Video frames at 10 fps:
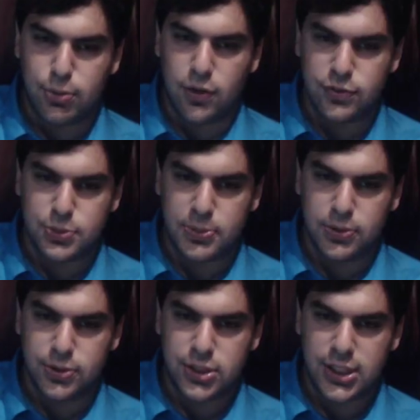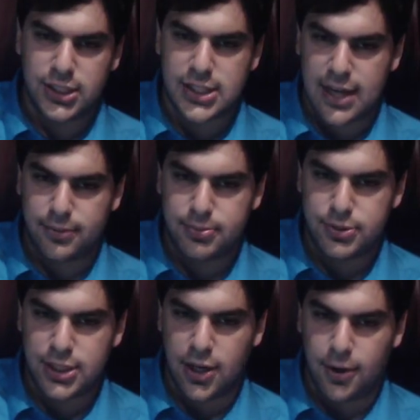Rover Sports is out.
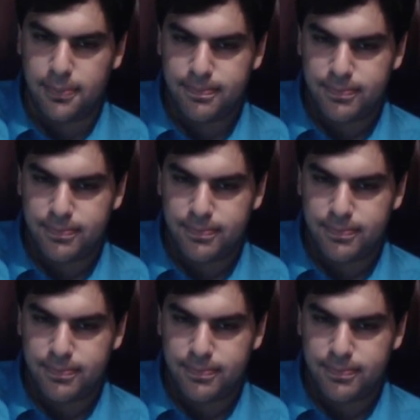See y'all.